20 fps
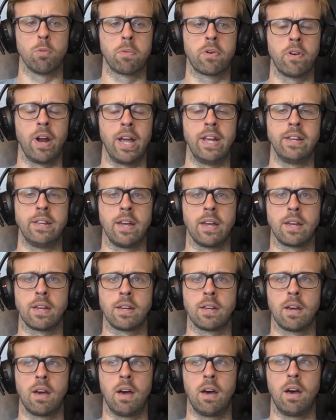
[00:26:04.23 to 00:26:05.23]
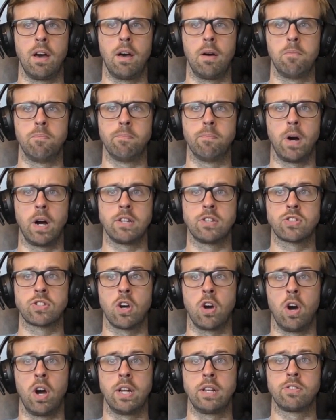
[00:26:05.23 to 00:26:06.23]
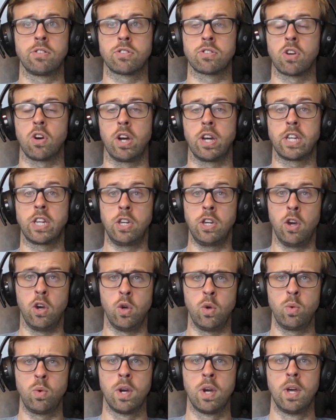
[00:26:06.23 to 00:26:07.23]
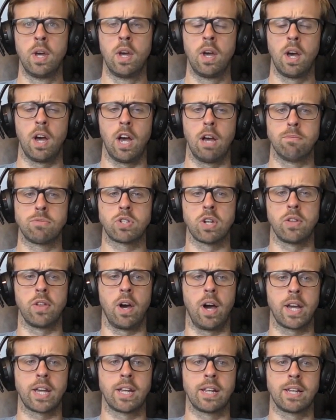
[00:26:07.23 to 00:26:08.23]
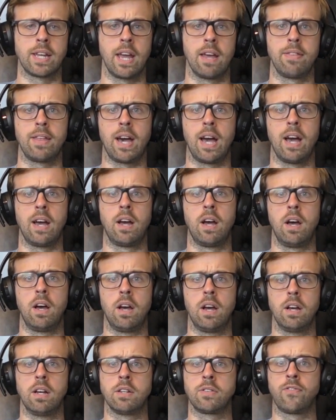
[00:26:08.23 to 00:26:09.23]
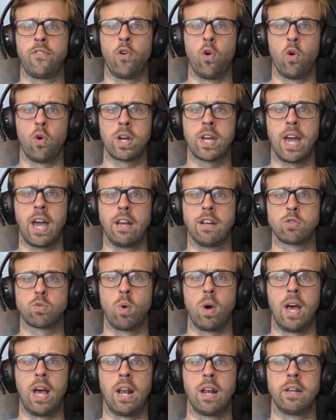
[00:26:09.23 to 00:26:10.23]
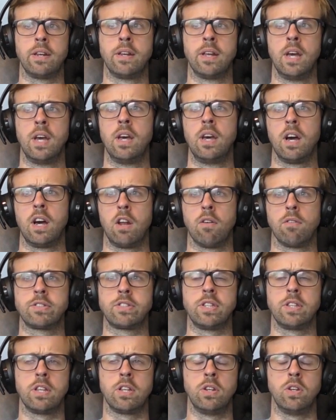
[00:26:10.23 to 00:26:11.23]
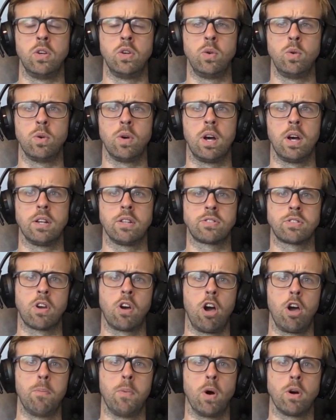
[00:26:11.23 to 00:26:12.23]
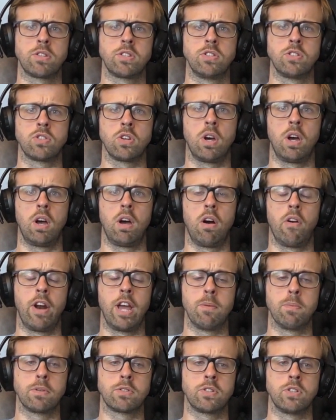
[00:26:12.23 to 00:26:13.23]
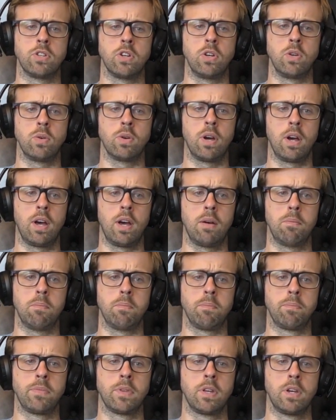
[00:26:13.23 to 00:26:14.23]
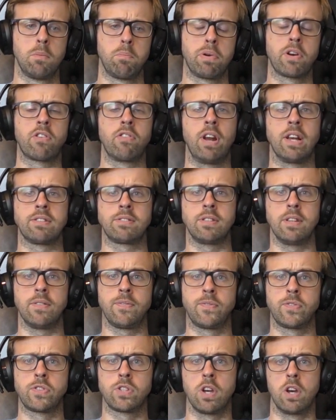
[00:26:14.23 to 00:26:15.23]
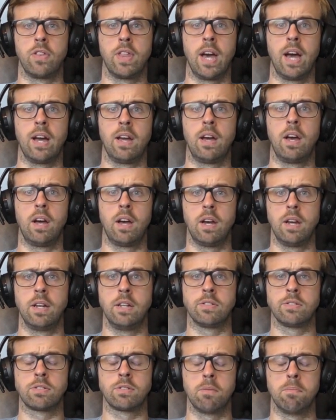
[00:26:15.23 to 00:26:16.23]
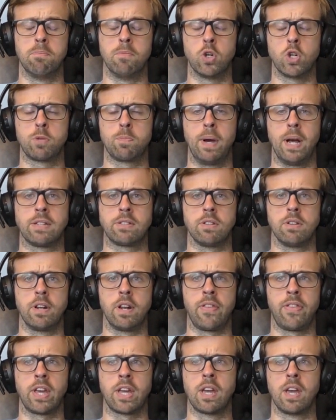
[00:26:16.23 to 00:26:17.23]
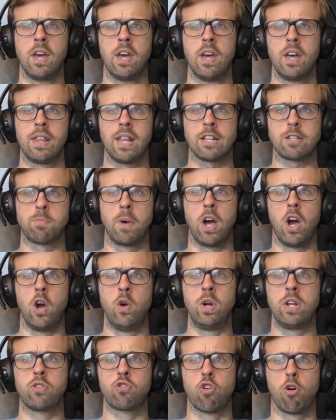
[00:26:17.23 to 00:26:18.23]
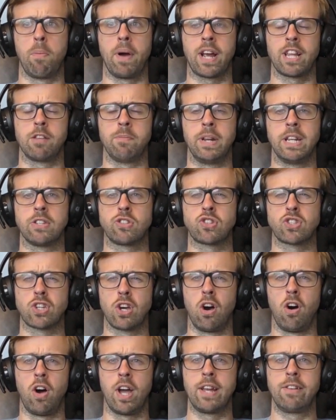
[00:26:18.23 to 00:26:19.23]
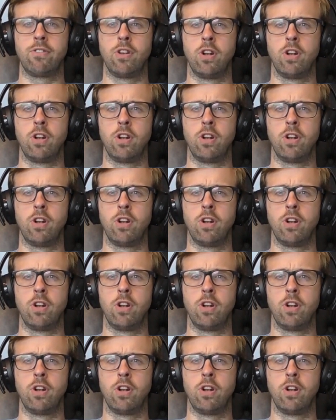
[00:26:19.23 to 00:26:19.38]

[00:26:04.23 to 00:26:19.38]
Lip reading: upgrading my Sky to Sky Q, so that I can get that 4K as well, and obviously the new Sky boxes are able to do progressive, so that is much better. And I think that's my only drawback at the minute. Sky